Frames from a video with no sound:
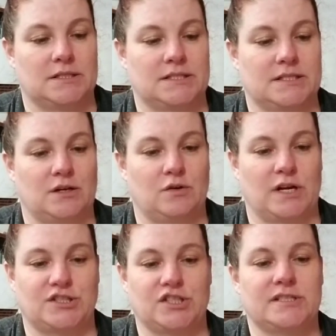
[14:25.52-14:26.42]
So
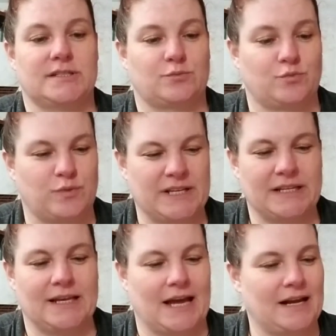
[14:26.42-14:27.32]
just
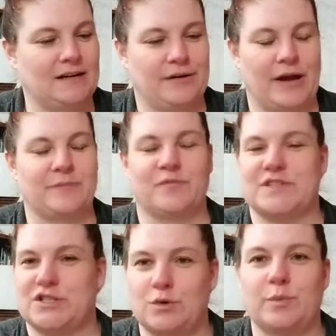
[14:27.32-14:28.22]
really, I don't know, I'm
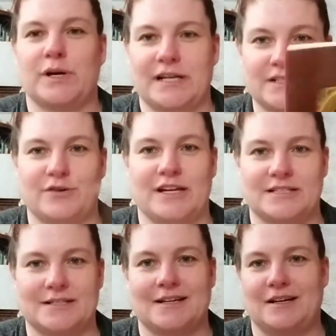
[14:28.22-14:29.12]
super
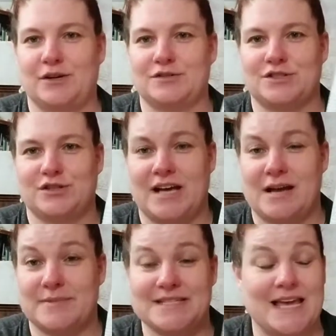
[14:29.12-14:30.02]
interested in
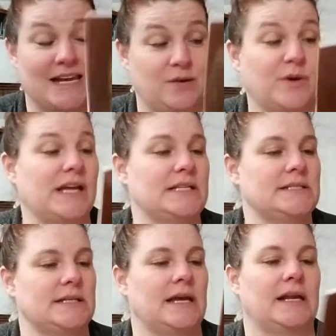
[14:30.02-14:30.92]
Nostradamus
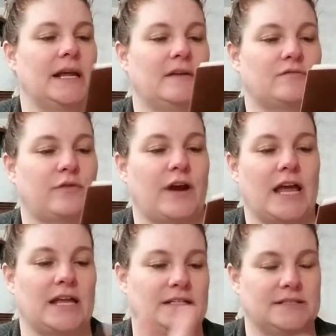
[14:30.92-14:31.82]
anyways, and have
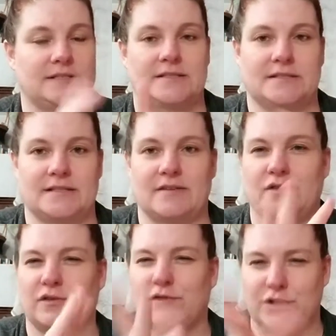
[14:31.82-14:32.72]
read
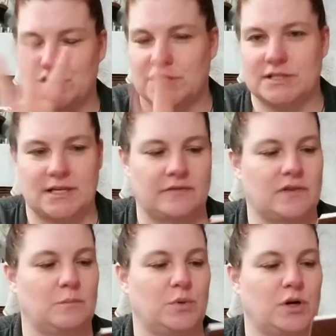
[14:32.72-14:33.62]
several versions of
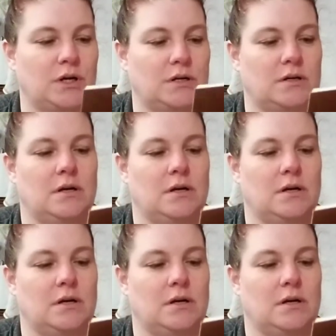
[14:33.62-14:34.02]
the book